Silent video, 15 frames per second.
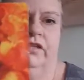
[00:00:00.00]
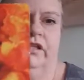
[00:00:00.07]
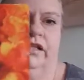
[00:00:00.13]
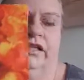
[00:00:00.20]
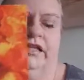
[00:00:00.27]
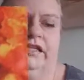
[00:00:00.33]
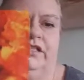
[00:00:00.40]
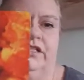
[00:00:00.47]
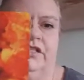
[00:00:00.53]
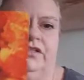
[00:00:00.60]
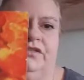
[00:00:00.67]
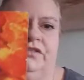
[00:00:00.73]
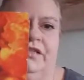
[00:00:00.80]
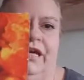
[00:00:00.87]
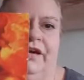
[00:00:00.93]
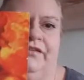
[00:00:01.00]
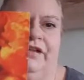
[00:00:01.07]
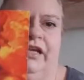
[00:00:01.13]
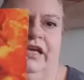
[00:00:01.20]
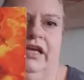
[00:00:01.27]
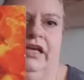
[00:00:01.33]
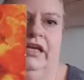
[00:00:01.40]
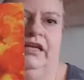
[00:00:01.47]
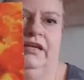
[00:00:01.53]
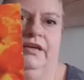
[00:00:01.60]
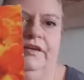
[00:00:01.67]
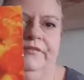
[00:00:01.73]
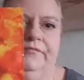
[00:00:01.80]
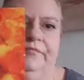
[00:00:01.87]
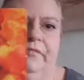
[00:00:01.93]
these two down here,
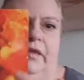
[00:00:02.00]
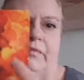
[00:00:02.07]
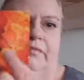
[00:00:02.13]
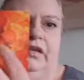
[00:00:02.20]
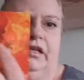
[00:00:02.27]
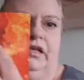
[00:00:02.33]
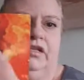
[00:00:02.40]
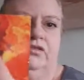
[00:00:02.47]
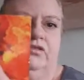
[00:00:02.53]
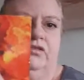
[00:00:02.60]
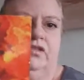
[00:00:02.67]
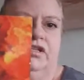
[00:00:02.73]
but I can also